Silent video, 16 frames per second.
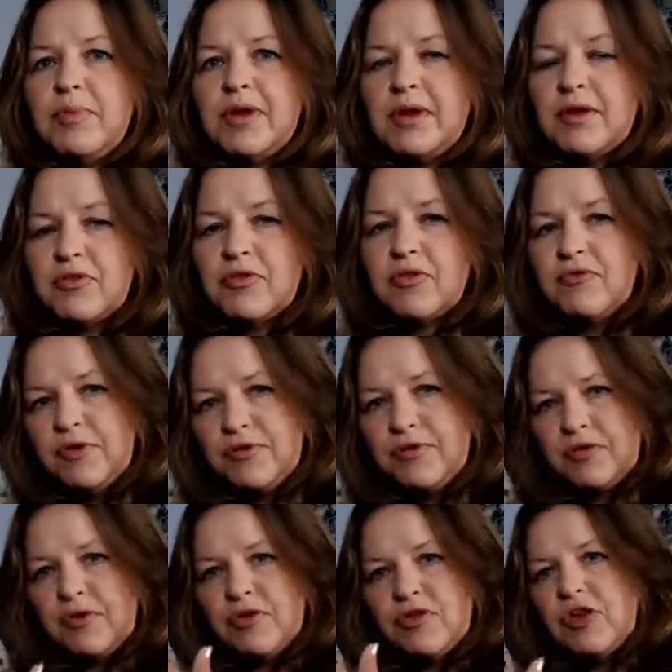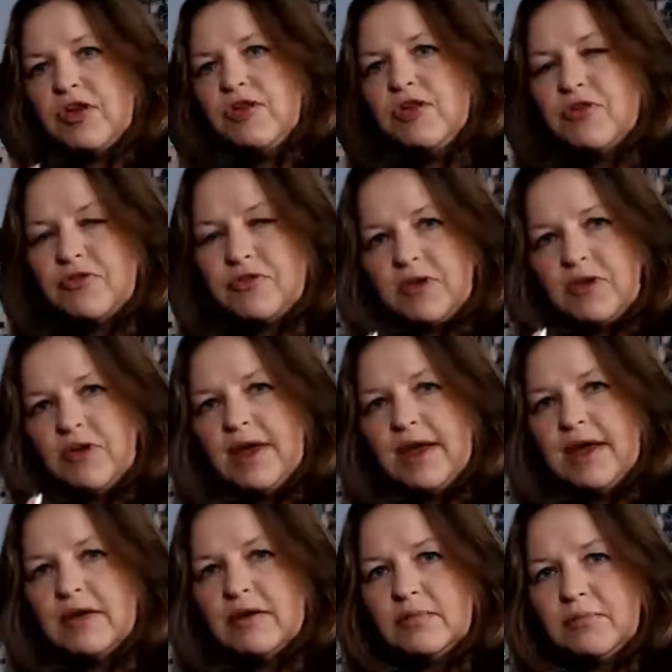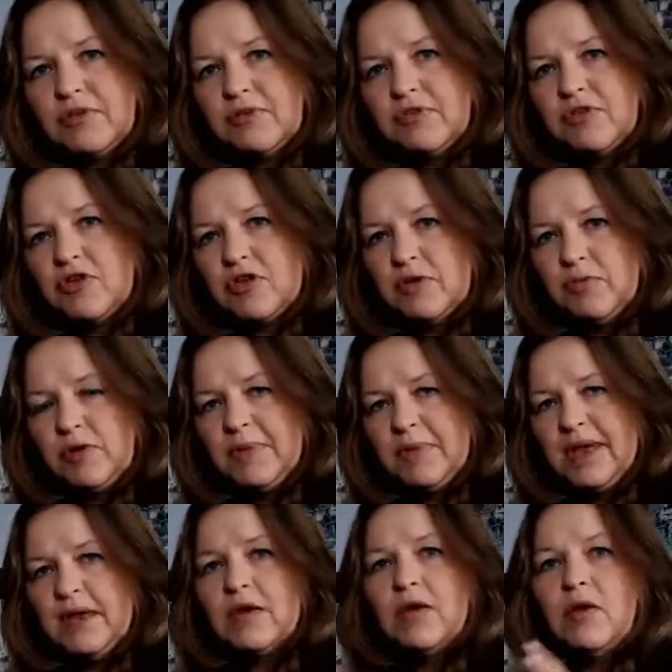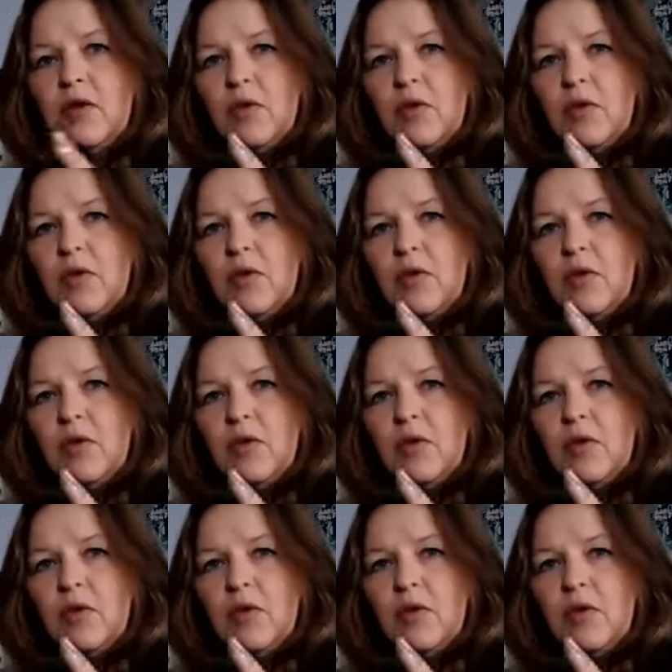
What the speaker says: because of the physical changes that your hand position will make